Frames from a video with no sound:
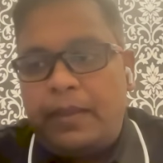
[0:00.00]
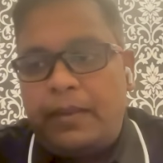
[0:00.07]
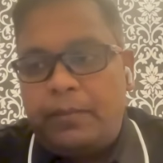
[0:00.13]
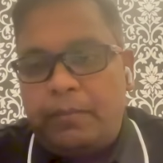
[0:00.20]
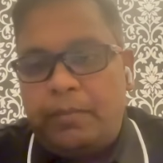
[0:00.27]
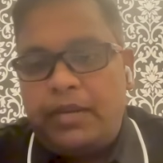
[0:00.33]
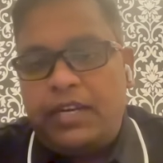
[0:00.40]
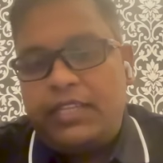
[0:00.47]

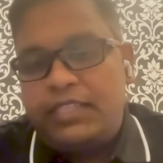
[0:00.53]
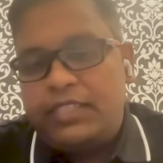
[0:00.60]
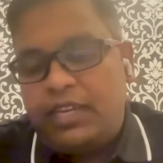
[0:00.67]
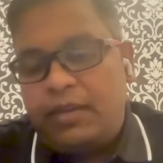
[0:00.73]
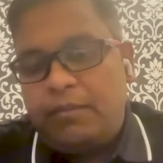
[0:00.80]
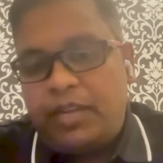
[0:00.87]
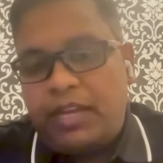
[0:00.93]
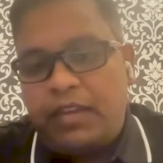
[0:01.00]
But at the
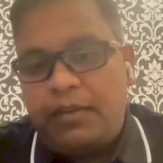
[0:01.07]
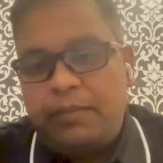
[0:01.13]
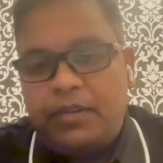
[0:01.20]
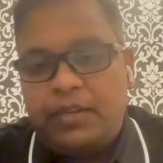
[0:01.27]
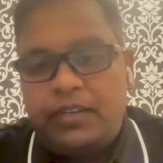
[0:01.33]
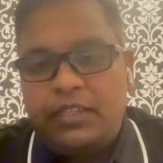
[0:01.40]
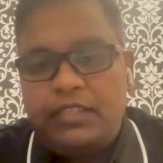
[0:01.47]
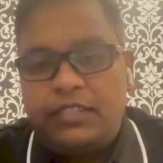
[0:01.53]
same time,
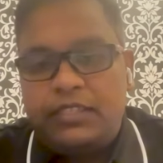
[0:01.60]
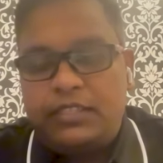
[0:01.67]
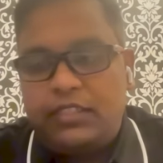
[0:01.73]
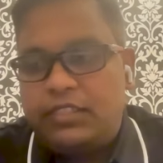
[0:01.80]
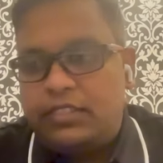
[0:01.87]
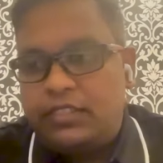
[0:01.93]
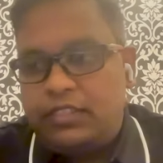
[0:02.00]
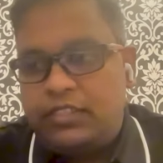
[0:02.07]

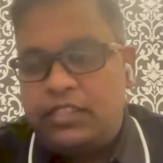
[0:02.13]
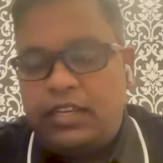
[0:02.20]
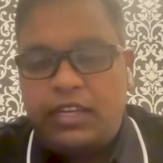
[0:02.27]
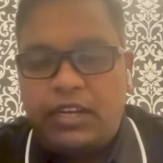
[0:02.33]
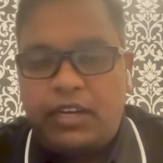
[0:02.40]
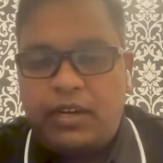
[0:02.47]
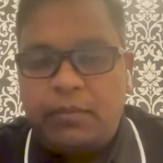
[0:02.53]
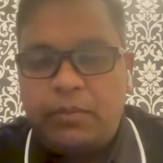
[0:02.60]
it's an
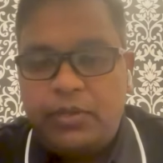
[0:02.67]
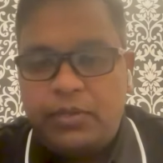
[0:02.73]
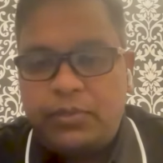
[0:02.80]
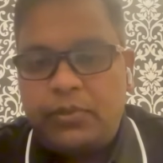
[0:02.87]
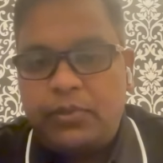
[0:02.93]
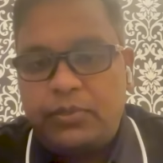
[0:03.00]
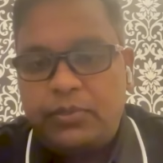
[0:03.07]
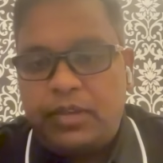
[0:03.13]
incredible
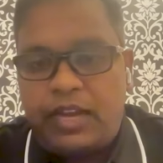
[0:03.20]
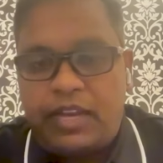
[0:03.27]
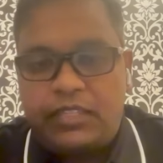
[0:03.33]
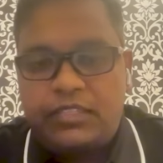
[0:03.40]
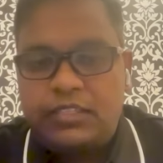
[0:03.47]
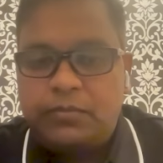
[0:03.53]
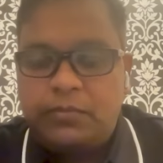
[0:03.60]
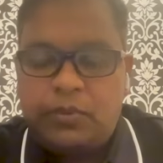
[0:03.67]
tool to
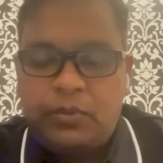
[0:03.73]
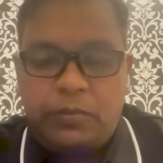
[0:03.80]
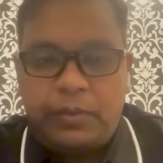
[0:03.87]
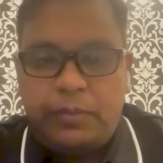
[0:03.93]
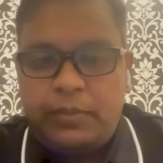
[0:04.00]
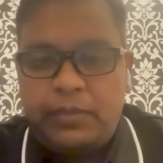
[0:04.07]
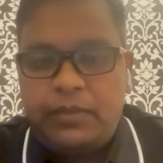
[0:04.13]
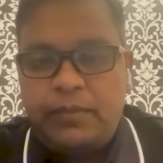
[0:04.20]
access more
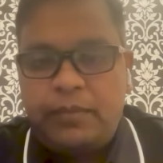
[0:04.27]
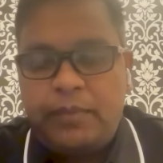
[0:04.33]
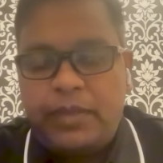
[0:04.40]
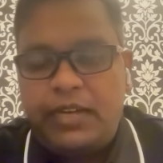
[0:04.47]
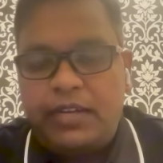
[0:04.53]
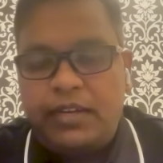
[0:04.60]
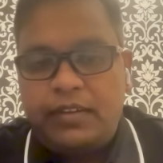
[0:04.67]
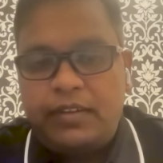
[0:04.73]
people,
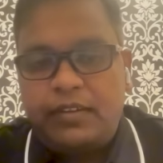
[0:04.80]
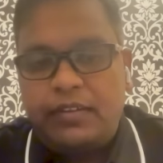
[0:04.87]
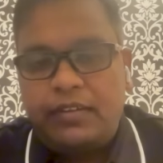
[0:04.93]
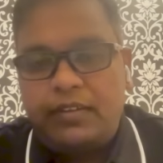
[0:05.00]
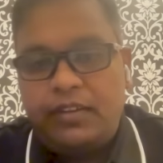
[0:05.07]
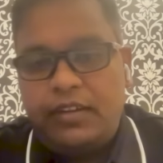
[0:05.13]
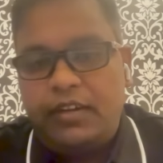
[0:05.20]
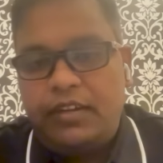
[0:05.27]
and
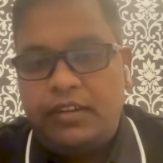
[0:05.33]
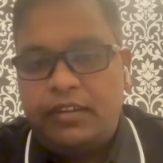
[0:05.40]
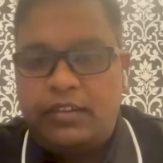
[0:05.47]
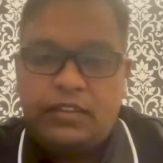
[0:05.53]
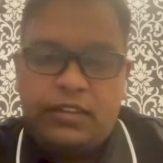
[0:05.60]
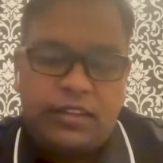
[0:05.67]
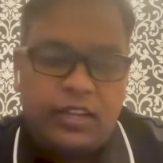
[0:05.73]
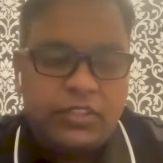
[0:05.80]

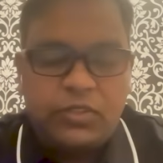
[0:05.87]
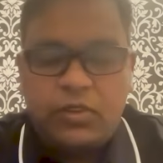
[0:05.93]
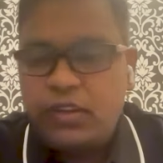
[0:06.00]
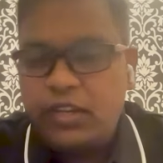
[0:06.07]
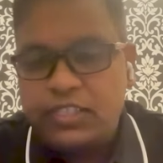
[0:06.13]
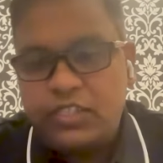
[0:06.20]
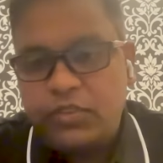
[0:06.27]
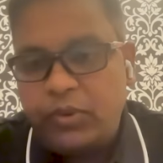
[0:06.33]
as long
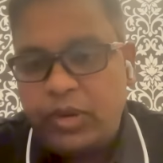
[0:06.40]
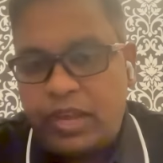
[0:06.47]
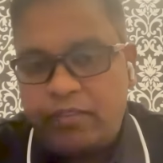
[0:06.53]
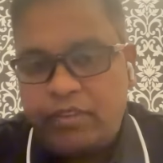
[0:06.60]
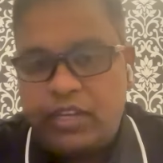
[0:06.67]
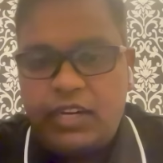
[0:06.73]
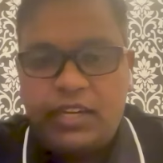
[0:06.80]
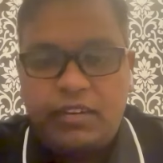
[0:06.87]
as you
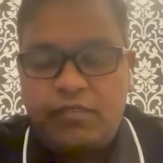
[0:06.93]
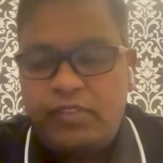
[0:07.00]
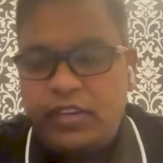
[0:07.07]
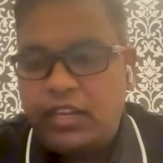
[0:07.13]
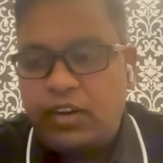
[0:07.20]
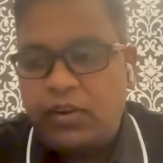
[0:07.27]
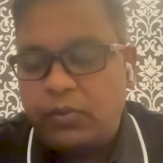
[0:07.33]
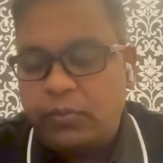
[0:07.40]
navigate and
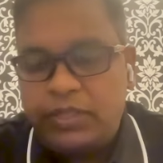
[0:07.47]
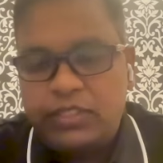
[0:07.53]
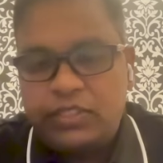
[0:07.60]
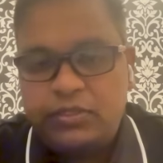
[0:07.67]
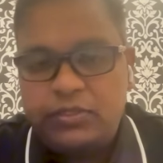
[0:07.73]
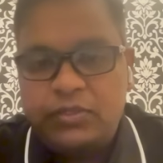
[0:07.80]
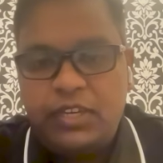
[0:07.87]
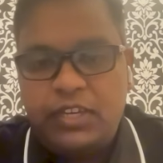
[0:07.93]
figure out ways
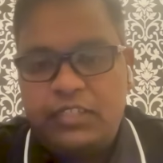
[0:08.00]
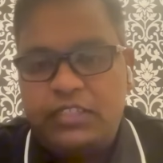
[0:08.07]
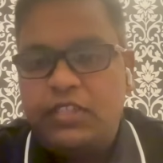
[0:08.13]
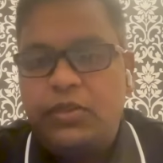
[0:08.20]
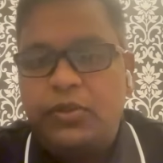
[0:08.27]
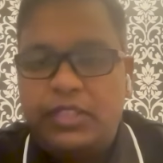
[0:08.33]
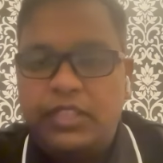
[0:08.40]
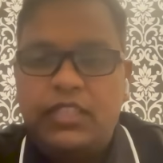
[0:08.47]
to
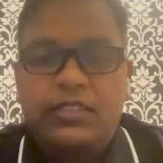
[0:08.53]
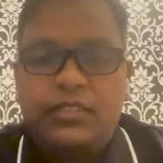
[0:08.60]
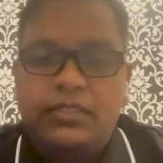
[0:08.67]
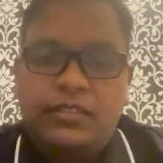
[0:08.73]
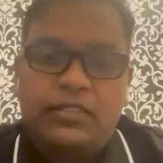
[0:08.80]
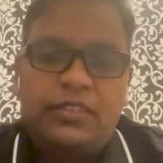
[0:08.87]
execute in these